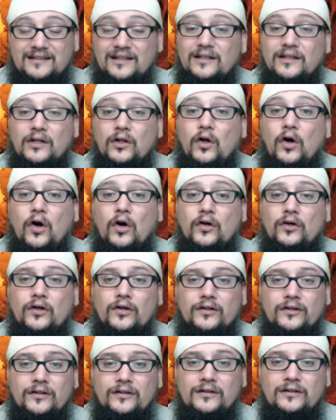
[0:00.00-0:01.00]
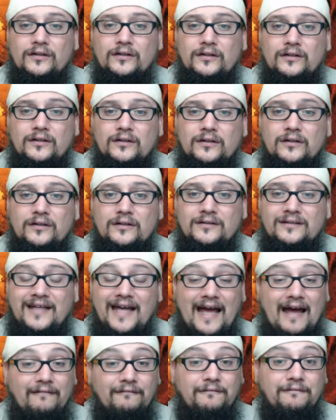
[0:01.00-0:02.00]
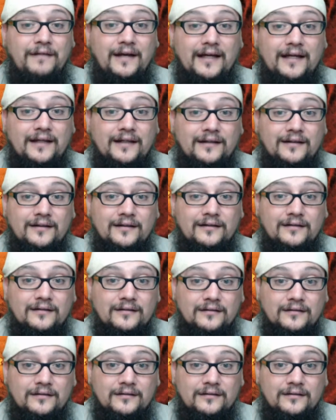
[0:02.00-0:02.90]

It's a little harder to have faith,